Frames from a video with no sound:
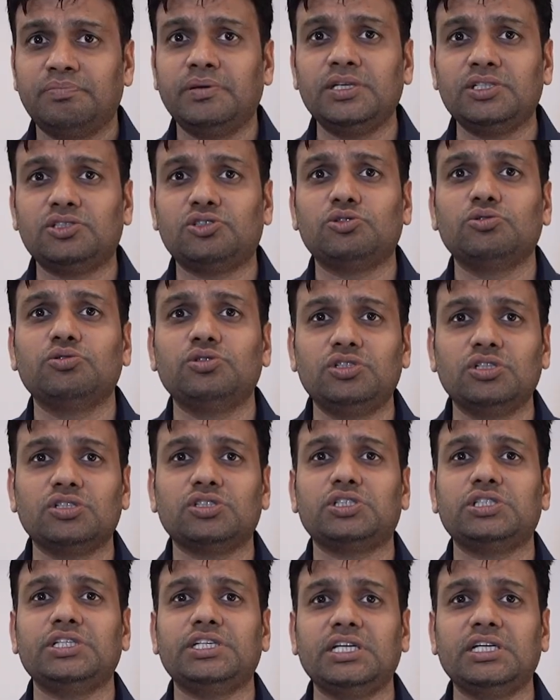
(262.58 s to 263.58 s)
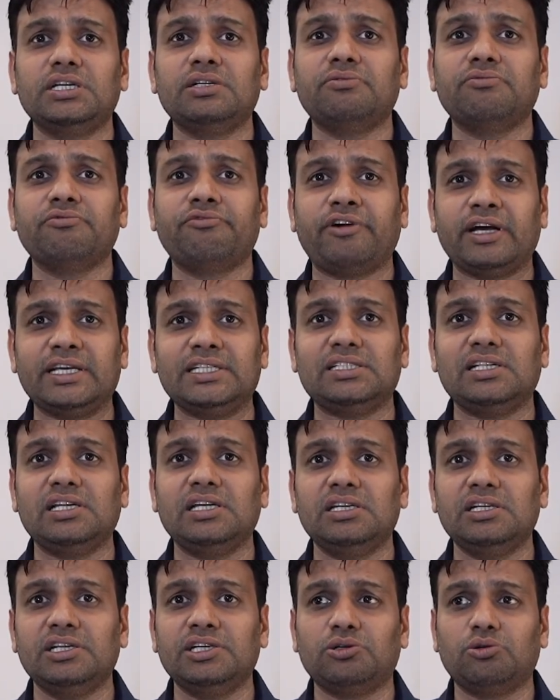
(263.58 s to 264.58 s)
please choose your seating wisely.
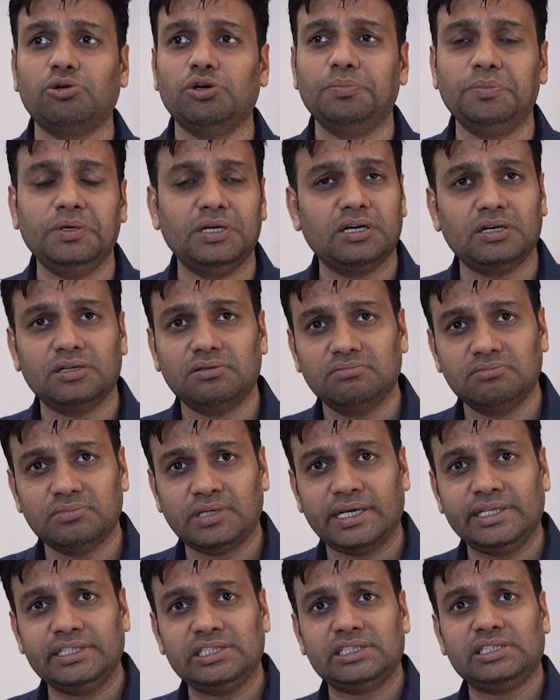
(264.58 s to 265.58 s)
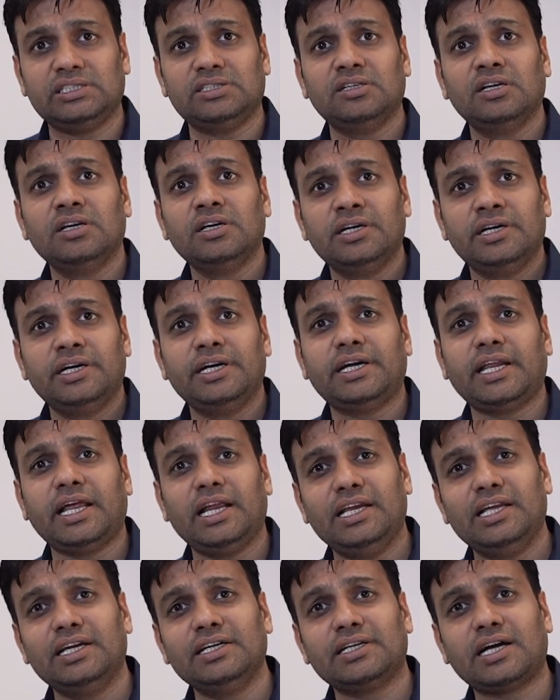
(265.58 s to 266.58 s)
It could be a nice
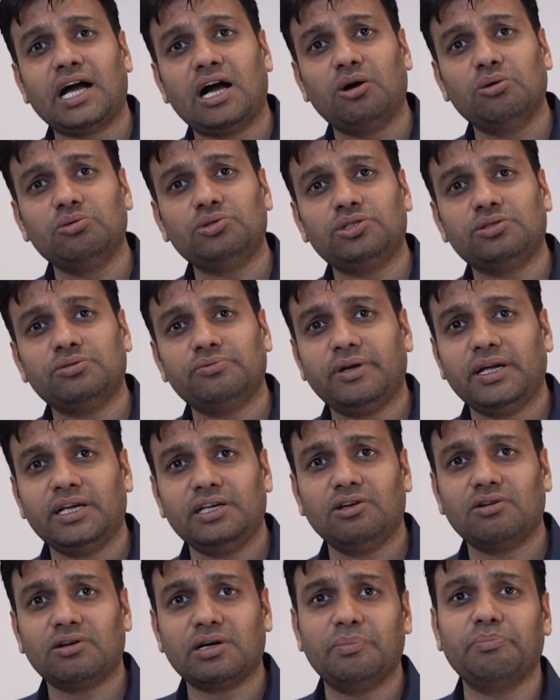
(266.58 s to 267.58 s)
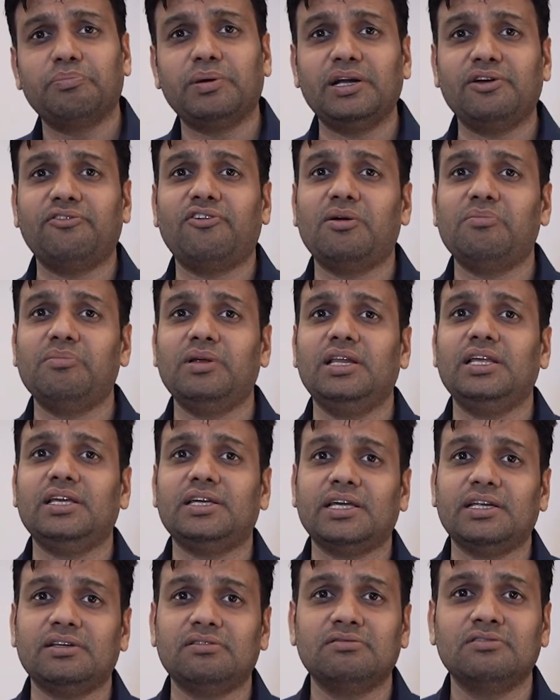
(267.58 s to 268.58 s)
Italian couch where your complete family
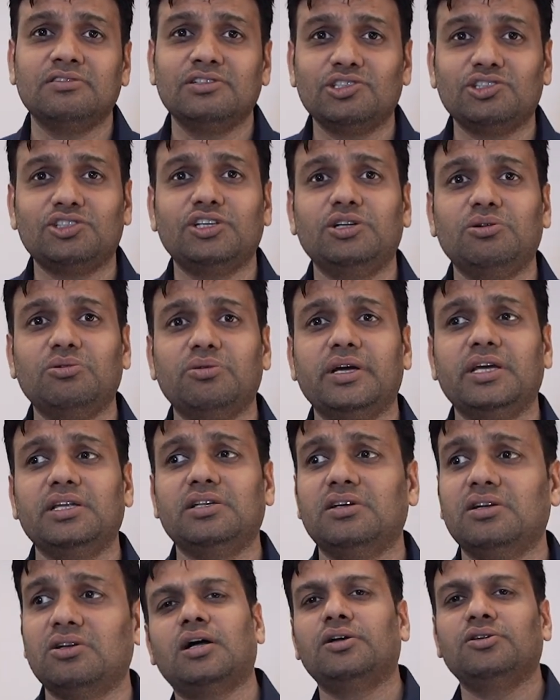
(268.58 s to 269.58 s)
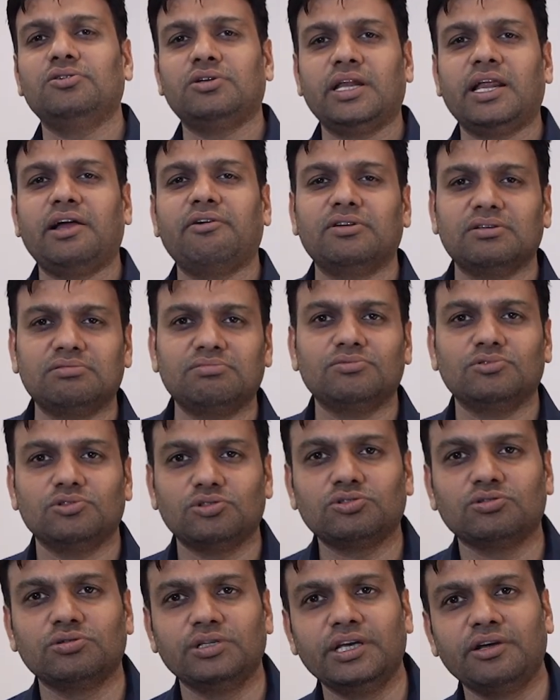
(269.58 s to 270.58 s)
can sit together. You can have a
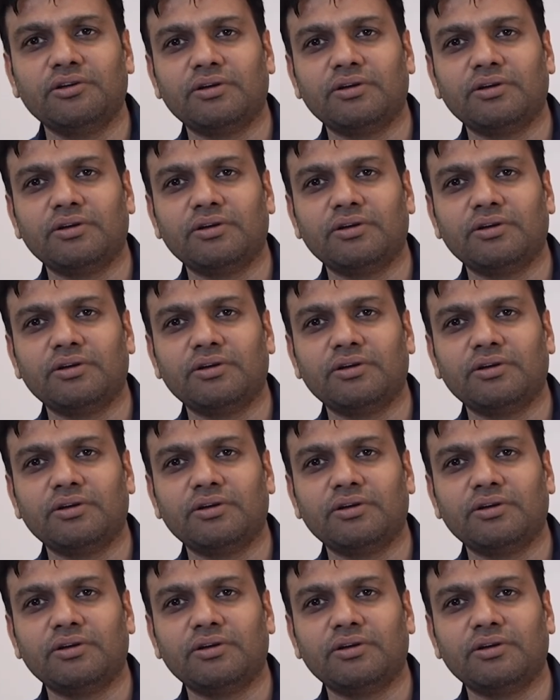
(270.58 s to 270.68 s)
soothing